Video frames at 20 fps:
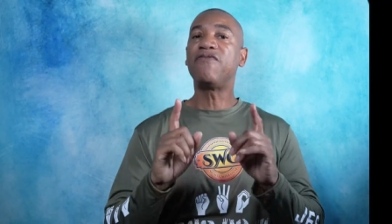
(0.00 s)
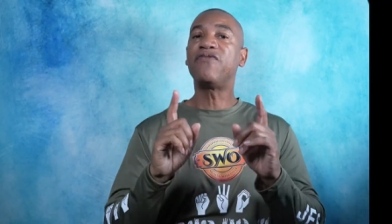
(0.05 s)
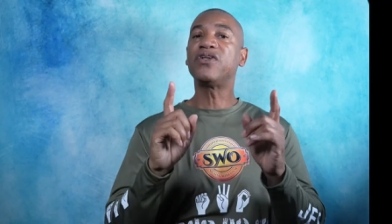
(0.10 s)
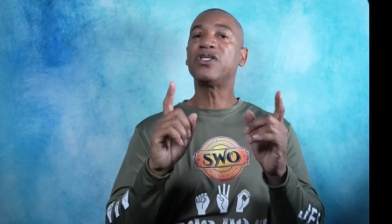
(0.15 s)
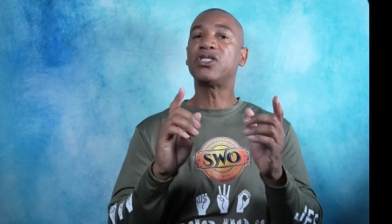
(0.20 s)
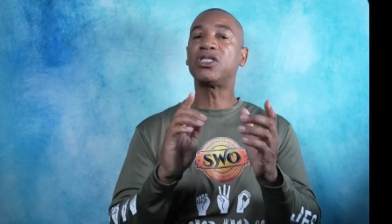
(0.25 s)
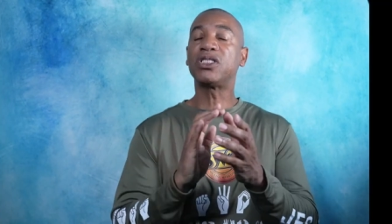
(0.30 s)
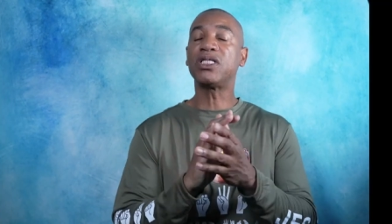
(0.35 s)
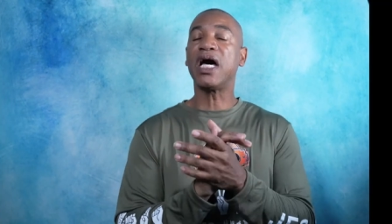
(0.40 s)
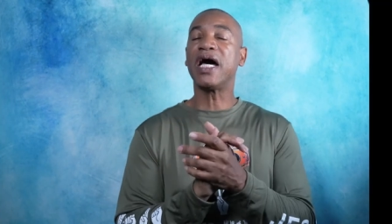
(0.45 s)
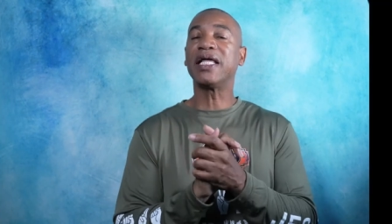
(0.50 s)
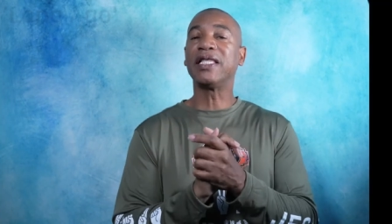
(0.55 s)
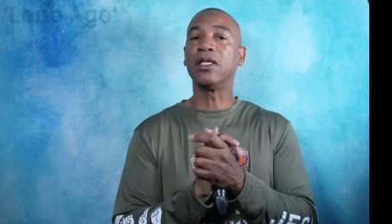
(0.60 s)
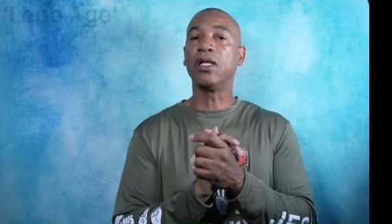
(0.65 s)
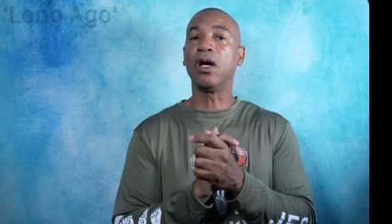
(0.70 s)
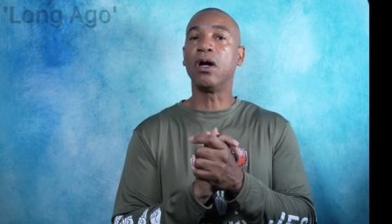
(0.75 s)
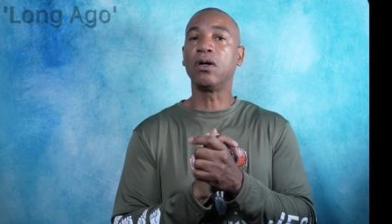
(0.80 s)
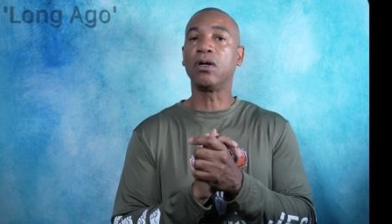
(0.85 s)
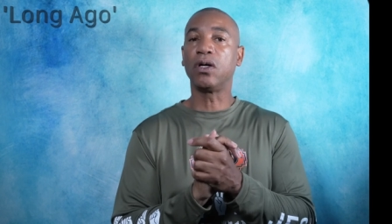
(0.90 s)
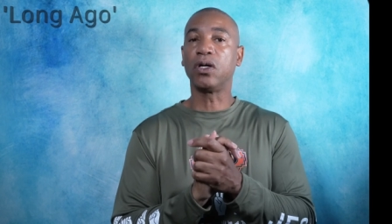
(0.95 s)
for the sign
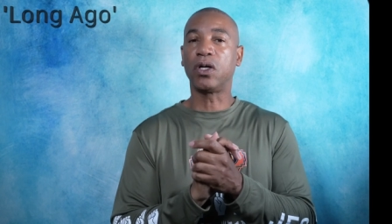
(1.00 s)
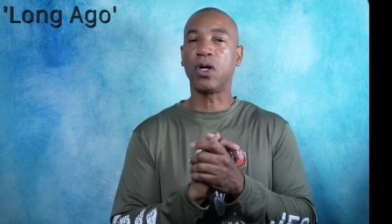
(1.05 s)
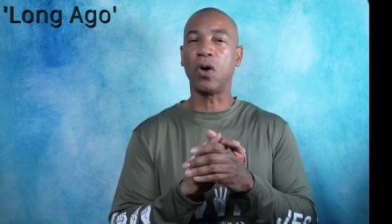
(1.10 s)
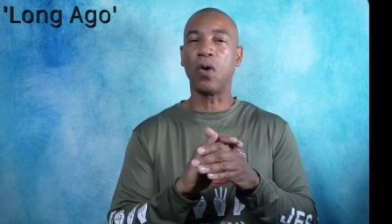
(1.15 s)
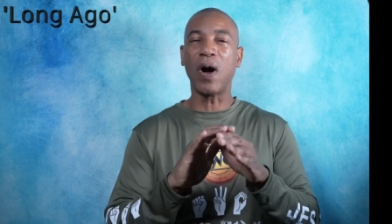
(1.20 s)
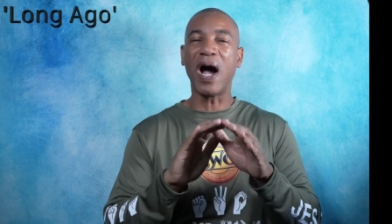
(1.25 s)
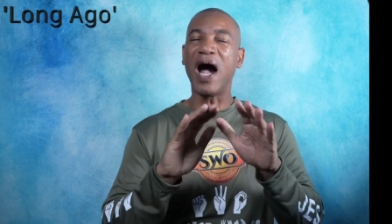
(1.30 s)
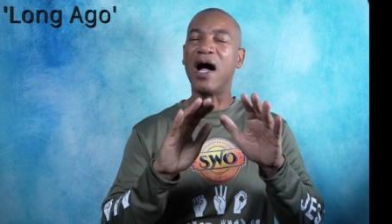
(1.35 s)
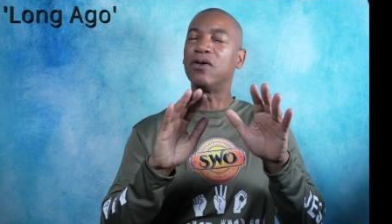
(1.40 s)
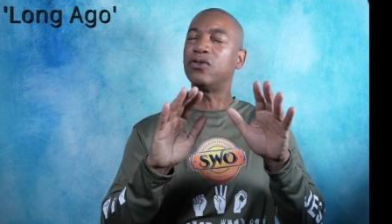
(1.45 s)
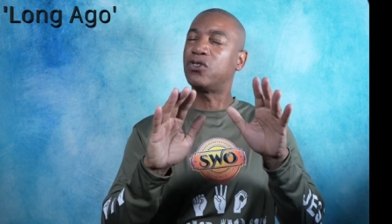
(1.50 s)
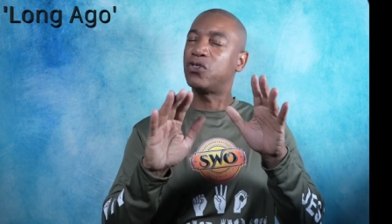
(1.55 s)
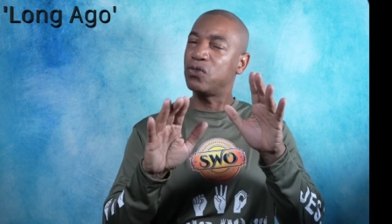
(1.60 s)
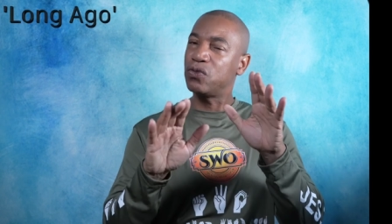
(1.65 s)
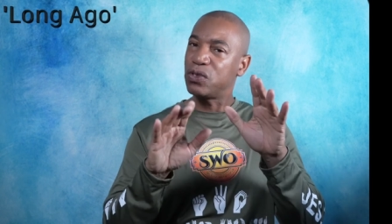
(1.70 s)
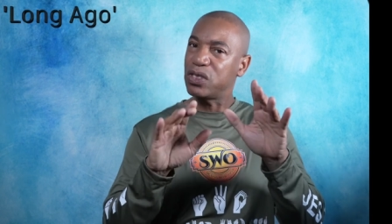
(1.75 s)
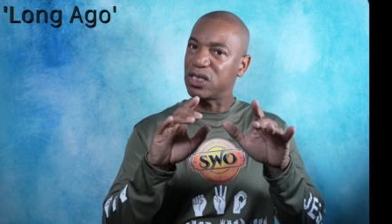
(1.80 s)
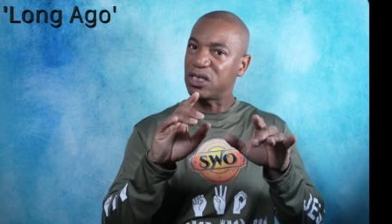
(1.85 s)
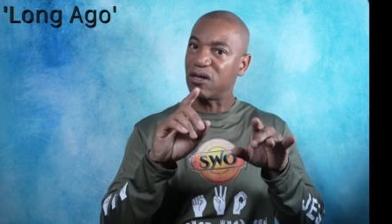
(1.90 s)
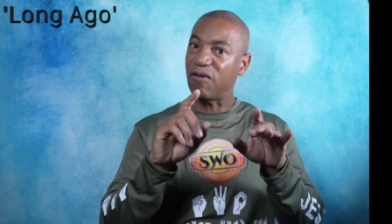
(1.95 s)
long ago, I'll do
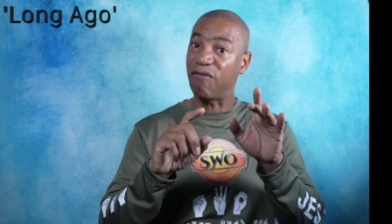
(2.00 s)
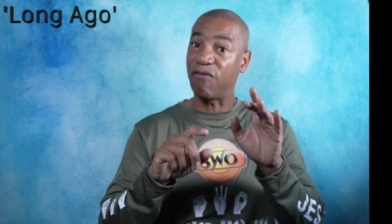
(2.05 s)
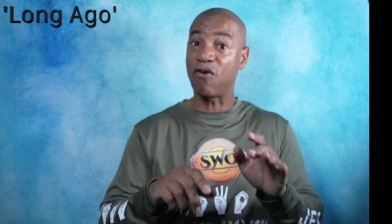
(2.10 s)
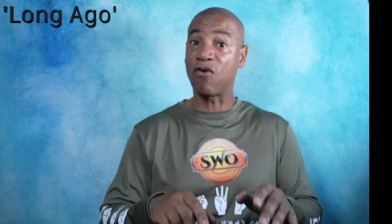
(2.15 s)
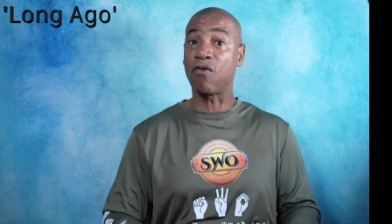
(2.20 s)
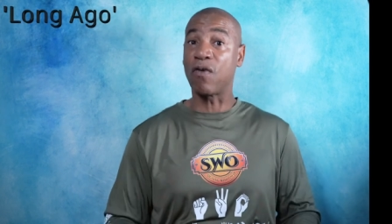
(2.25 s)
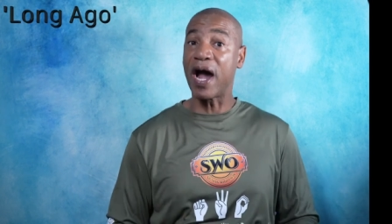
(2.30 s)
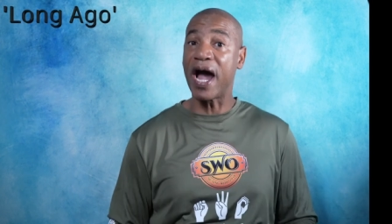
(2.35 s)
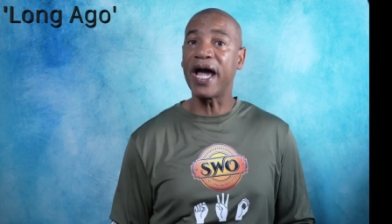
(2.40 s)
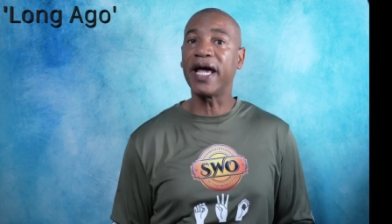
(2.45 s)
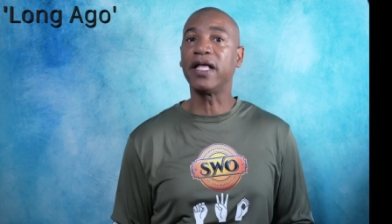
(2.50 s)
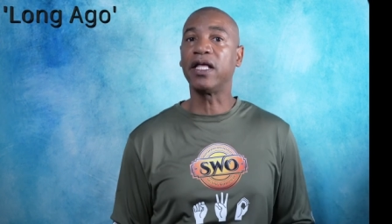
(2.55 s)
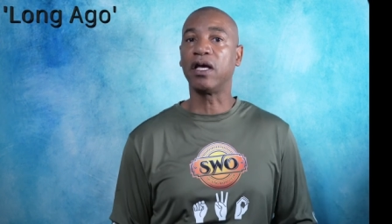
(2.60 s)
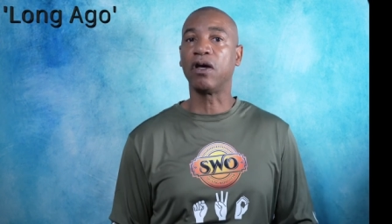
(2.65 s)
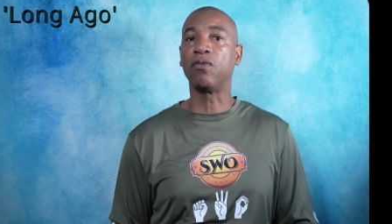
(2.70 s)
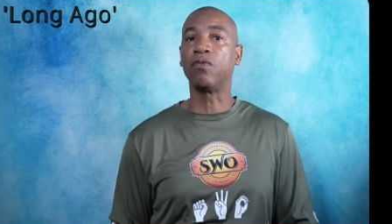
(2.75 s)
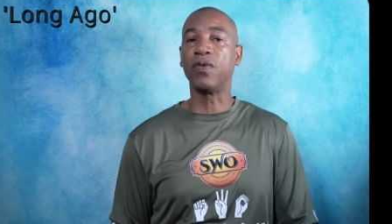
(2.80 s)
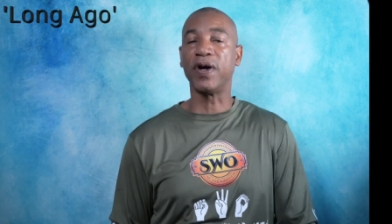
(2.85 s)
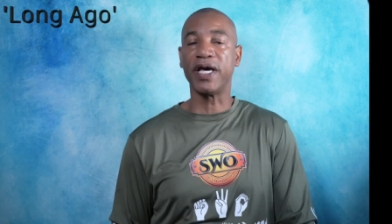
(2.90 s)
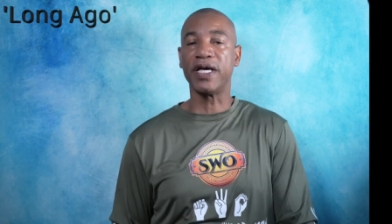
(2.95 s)
this a variety
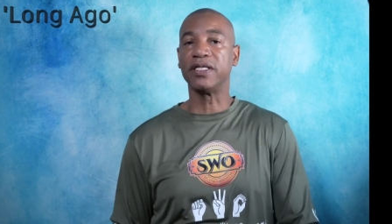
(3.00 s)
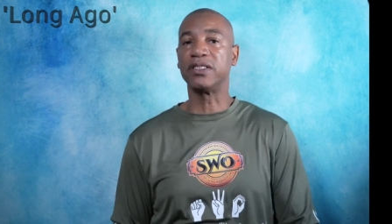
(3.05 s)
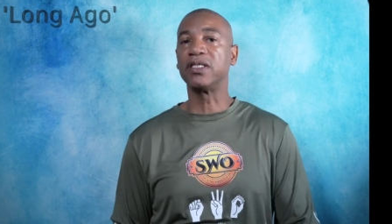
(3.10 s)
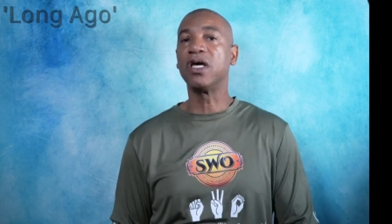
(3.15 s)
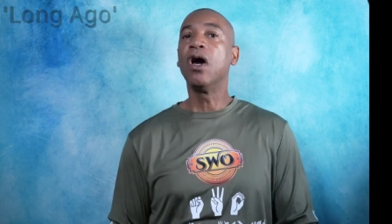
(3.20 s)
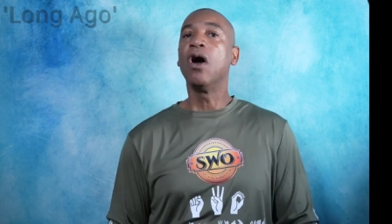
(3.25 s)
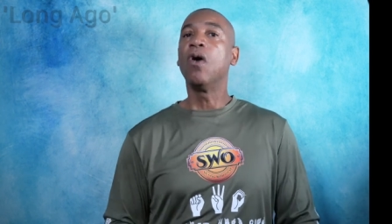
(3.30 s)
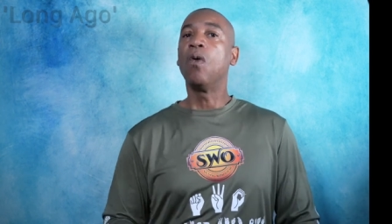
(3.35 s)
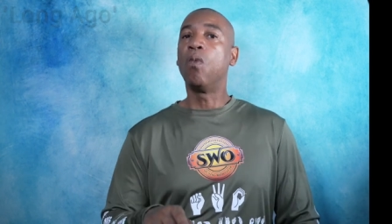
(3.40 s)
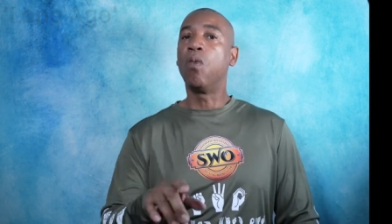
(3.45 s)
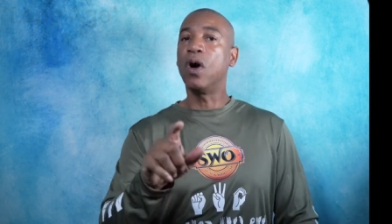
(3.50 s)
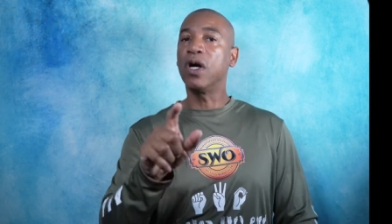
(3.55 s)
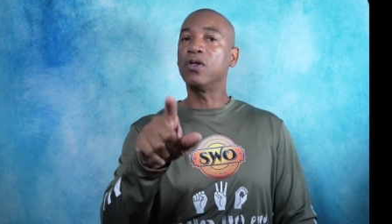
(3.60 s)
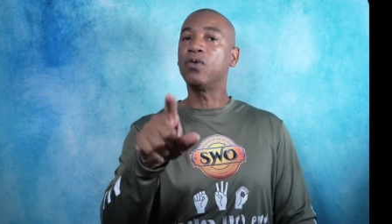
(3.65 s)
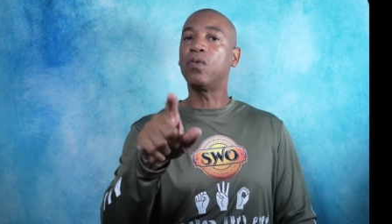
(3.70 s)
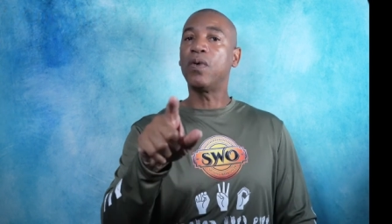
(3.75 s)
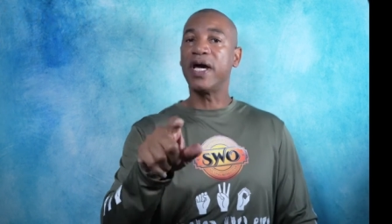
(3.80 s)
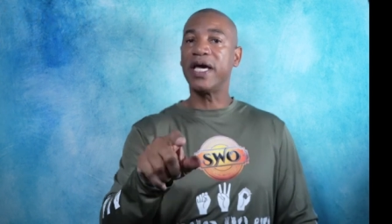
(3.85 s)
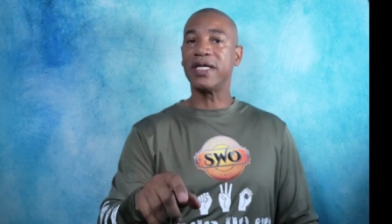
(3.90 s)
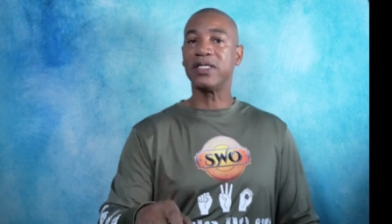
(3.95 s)
of ways.
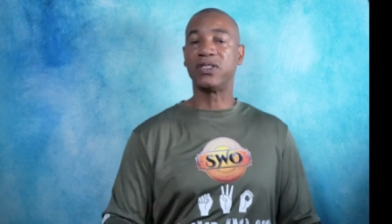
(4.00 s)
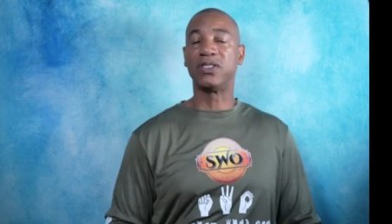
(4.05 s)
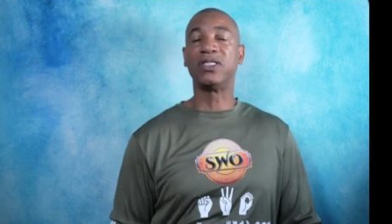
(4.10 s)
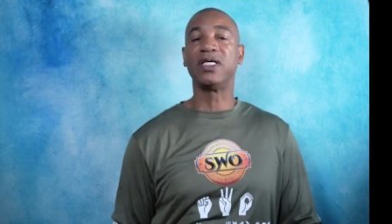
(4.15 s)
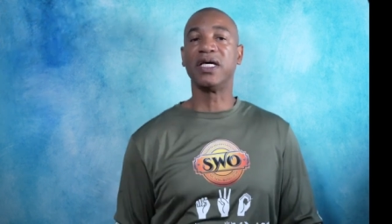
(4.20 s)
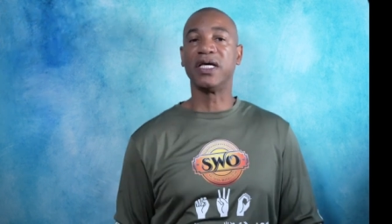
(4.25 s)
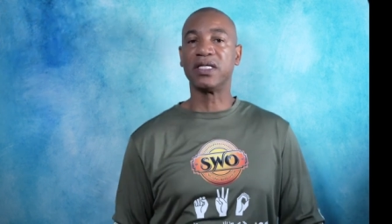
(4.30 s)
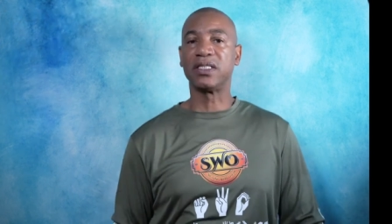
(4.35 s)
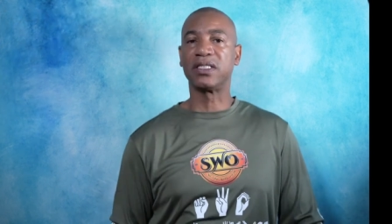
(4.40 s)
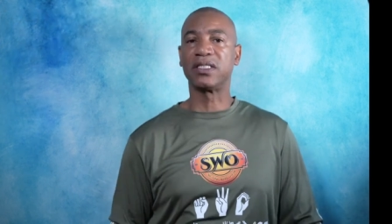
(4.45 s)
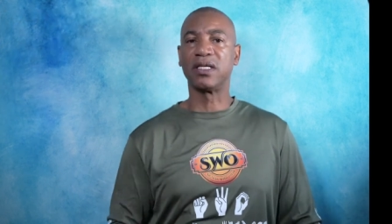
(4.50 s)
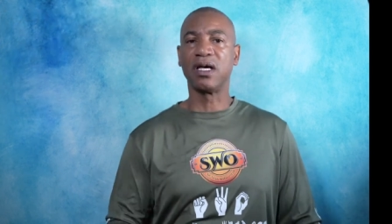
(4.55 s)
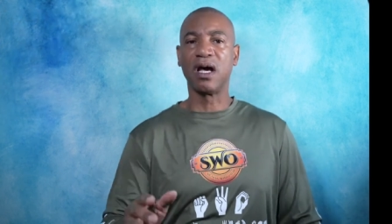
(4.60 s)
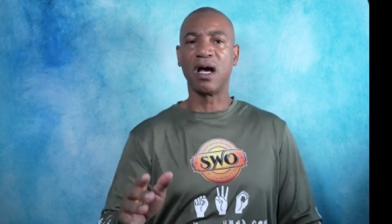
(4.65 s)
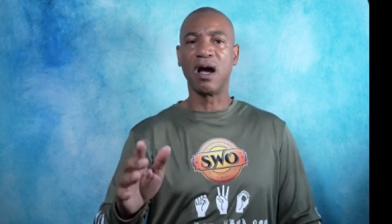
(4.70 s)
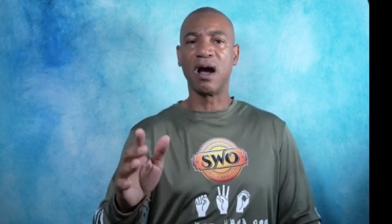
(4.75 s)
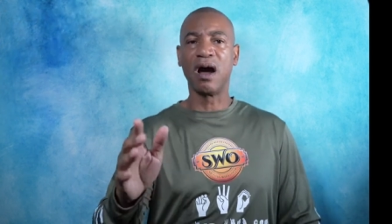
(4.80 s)
One way is this,